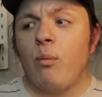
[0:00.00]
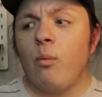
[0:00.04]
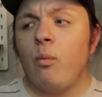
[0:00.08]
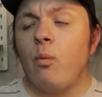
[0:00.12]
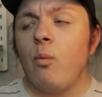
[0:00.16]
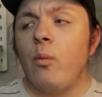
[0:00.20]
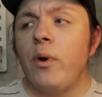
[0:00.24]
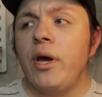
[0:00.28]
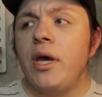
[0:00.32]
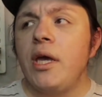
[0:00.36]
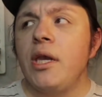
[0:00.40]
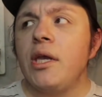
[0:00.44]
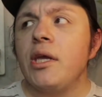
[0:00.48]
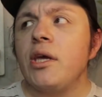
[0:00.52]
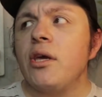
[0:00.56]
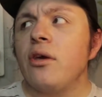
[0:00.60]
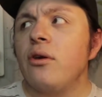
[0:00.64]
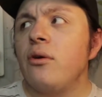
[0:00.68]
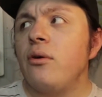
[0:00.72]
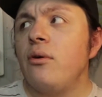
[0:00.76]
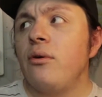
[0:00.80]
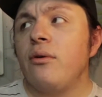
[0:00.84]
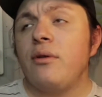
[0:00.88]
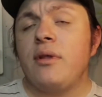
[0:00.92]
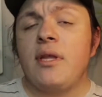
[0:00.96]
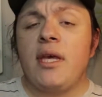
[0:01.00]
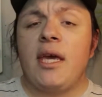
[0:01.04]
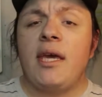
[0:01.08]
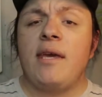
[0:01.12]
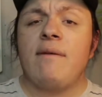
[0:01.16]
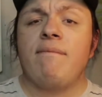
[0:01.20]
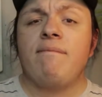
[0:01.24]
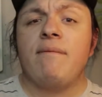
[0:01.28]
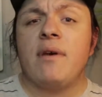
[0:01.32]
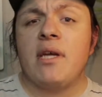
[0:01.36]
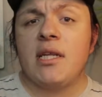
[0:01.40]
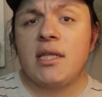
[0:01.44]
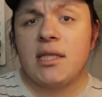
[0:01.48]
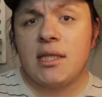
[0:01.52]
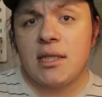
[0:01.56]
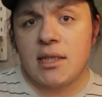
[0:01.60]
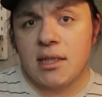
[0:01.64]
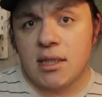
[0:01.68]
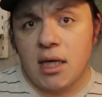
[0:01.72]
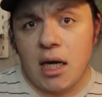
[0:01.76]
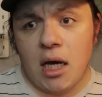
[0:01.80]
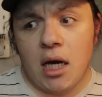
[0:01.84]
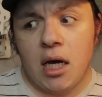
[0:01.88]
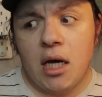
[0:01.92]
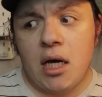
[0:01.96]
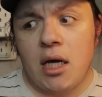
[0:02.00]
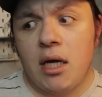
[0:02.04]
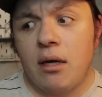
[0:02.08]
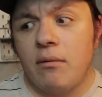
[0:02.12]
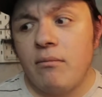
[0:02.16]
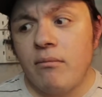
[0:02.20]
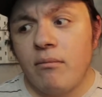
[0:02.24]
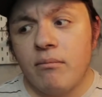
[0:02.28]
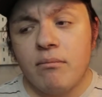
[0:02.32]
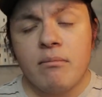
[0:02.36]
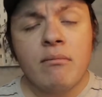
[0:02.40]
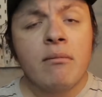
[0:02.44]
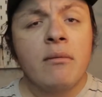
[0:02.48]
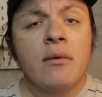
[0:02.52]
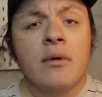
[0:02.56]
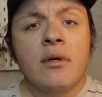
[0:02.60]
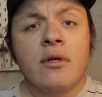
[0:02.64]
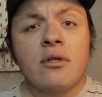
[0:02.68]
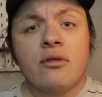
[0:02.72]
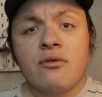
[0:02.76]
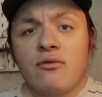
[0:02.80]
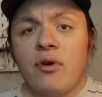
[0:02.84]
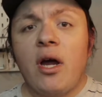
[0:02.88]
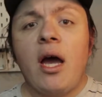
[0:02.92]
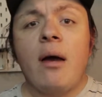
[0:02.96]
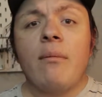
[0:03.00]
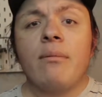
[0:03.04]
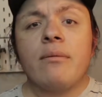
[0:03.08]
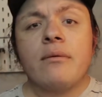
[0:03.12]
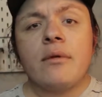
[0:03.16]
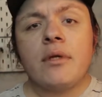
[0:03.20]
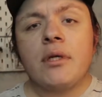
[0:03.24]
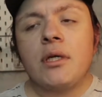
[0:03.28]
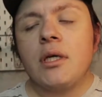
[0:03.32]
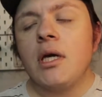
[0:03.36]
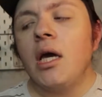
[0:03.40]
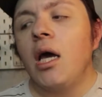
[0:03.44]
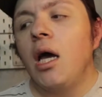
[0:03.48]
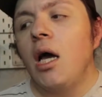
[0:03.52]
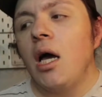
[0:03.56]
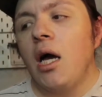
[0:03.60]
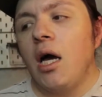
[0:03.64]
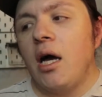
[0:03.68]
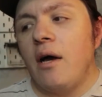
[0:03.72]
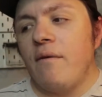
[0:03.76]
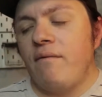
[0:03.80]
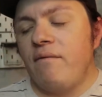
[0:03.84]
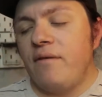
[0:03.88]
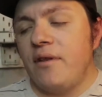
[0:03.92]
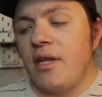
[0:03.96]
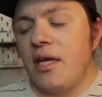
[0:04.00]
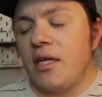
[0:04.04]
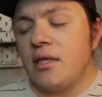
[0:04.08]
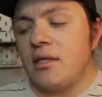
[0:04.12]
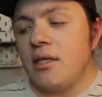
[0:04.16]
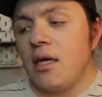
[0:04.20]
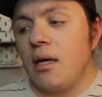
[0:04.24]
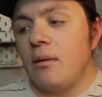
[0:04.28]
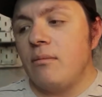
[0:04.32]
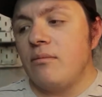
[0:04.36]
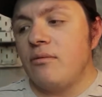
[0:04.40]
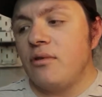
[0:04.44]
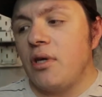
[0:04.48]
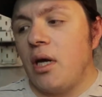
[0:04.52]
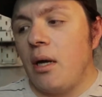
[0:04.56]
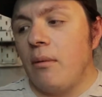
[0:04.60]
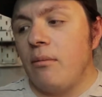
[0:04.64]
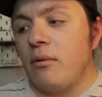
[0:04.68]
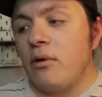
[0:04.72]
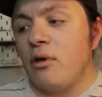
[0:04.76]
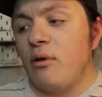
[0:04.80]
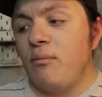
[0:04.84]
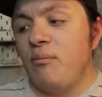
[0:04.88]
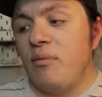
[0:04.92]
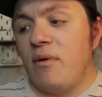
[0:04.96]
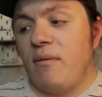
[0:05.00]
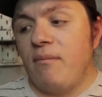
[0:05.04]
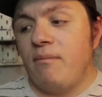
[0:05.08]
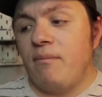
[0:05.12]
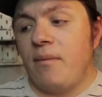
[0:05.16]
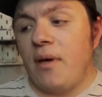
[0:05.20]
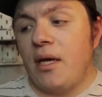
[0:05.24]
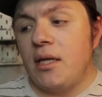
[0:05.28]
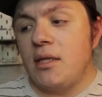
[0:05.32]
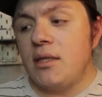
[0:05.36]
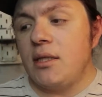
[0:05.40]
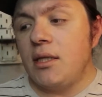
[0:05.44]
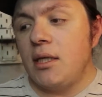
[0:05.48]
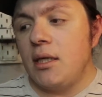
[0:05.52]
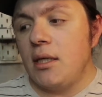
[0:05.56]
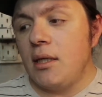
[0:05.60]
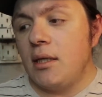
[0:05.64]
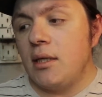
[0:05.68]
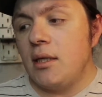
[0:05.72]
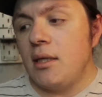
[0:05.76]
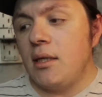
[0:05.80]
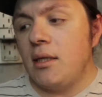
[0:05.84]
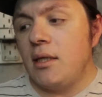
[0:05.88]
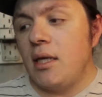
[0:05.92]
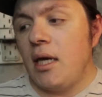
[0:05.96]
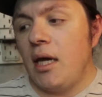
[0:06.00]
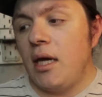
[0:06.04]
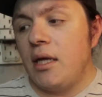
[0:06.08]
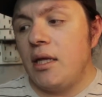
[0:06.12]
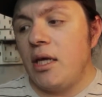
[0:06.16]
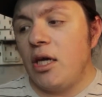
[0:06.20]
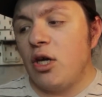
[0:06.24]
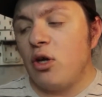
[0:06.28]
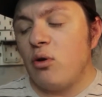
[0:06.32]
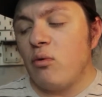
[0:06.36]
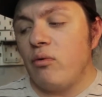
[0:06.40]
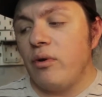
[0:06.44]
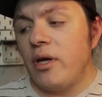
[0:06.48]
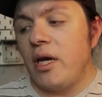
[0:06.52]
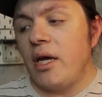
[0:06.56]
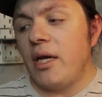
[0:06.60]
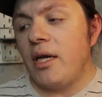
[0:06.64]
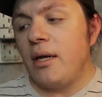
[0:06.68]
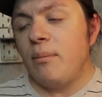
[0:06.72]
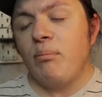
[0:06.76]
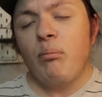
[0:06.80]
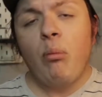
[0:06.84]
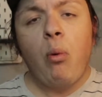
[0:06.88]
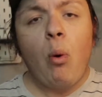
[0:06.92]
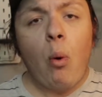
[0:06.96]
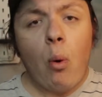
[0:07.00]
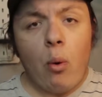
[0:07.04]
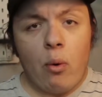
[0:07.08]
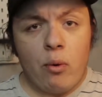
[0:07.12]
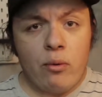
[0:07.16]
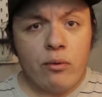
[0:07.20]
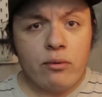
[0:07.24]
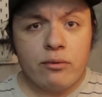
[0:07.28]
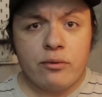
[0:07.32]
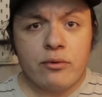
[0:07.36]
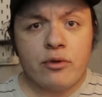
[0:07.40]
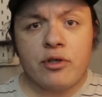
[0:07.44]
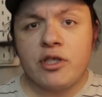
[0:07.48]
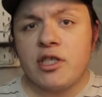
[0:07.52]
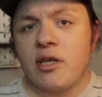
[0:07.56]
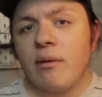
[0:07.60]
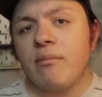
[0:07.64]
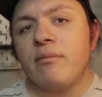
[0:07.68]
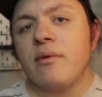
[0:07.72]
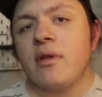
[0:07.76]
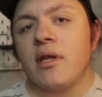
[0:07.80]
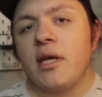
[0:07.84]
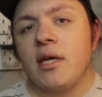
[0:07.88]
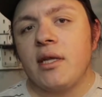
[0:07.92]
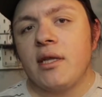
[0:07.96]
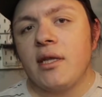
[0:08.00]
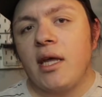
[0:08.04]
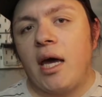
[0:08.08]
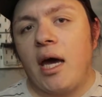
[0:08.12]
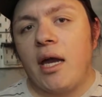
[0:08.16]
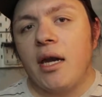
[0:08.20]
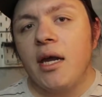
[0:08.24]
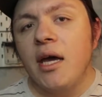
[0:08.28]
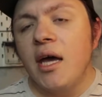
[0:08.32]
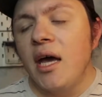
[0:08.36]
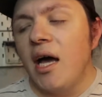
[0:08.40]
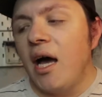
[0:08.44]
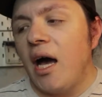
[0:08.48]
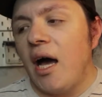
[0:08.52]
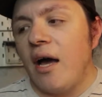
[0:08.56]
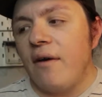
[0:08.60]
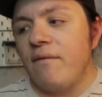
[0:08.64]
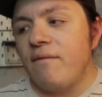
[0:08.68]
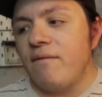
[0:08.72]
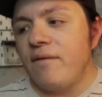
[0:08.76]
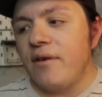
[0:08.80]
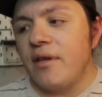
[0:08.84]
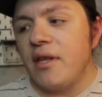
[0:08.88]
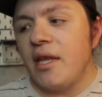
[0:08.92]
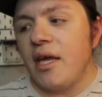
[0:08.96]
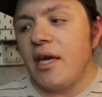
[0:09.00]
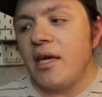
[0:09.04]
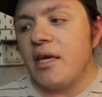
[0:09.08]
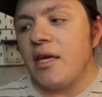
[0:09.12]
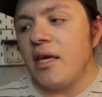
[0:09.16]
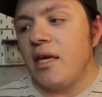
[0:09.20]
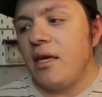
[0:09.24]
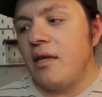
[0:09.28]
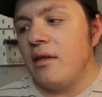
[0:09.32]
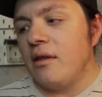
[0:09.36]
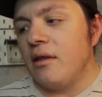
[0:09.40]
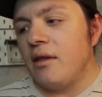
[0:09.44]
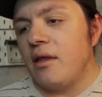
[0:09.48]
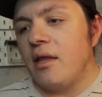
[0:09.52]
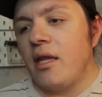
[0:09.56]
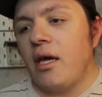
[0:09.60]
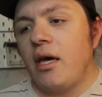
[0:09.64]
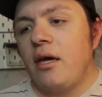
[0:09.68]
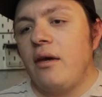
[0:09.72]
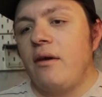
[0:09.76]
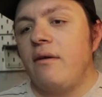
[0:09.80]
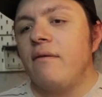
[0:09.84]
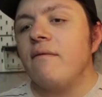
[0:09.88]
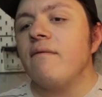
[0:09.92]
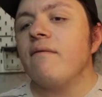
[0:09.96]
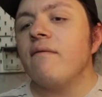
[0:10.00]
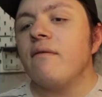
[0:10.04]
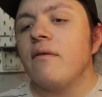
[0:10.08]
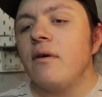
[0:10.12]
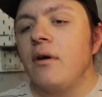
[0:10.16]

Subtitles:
when could they invent time traveling? I feel like time traveling could be invented the day they created portals or something like that. I feel like in life,